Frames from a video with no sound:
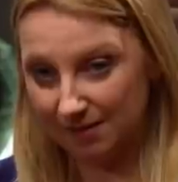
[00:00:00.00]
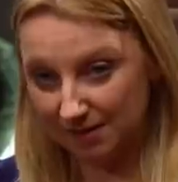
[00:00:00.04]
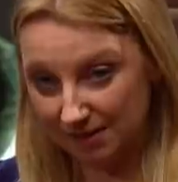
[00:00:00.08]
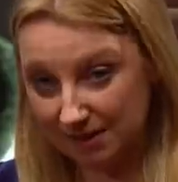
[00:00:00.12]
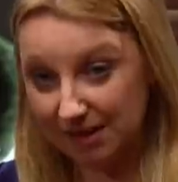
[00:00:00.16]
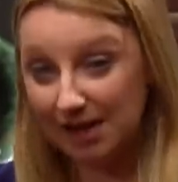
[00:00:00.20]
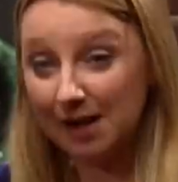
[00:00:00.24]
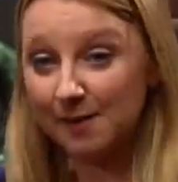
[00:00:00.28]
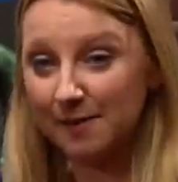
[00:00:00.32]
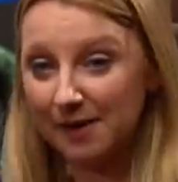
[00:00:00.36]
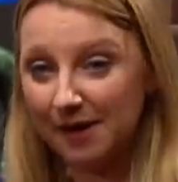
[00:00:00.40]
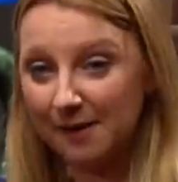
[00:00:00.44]

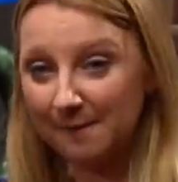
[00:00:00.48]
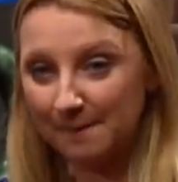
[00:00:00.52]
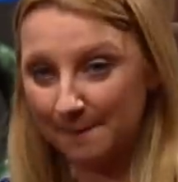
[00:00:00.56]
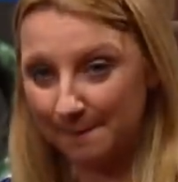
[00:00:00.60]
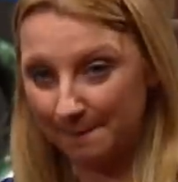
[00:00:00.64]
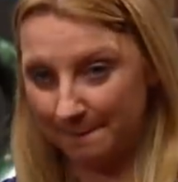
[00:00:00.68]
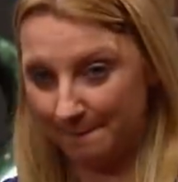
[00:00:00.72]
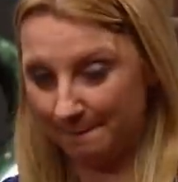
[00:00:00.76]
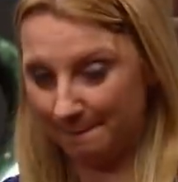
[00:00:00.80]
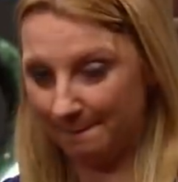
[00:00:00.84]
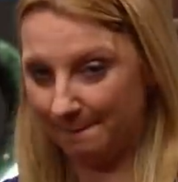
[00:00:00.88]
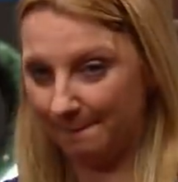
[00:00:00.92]
flour, yep, yep
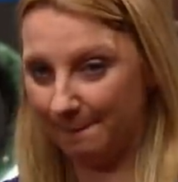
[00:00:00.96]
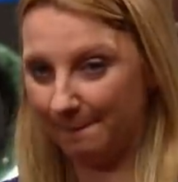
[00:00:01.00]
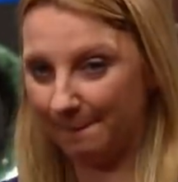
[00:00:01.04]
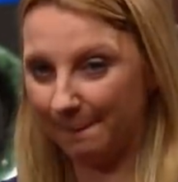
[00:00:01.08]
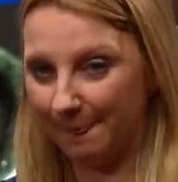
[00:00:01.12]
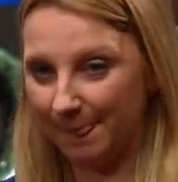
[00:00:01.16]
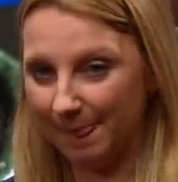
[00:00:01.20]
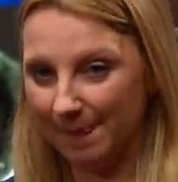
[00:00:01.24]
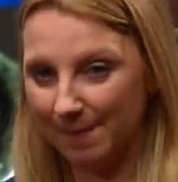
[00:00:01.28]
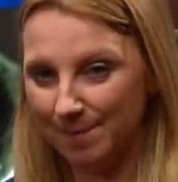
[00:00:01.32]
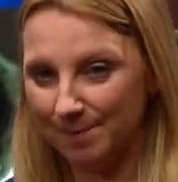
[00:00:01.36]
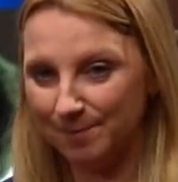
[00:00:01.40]
and
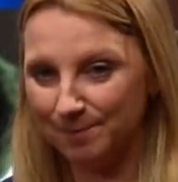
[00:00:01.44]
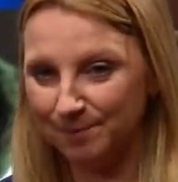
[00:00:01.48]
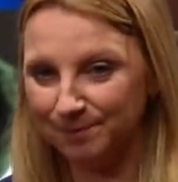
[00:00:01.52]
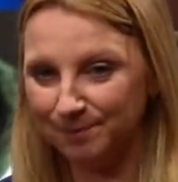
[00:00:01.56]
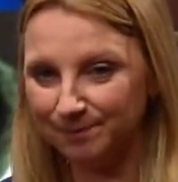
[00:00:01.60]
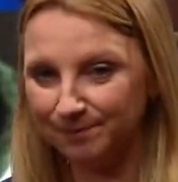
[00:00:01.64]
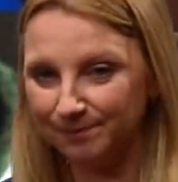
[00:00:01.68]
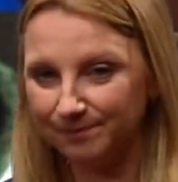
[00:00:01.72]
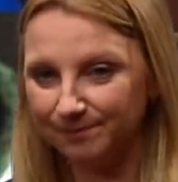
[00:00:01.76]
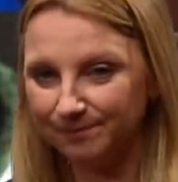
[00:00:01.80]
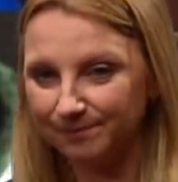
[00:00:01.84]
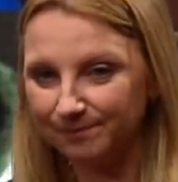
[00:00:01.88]
the
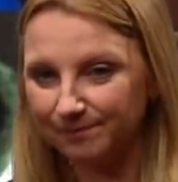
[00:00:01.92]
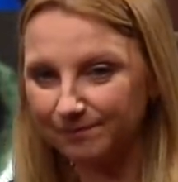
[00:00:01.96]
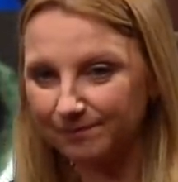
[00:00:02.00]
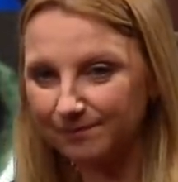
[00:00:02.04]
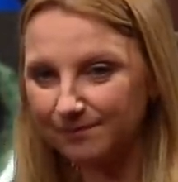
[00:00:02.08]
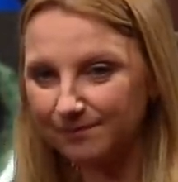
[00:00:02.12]
nutritional benefit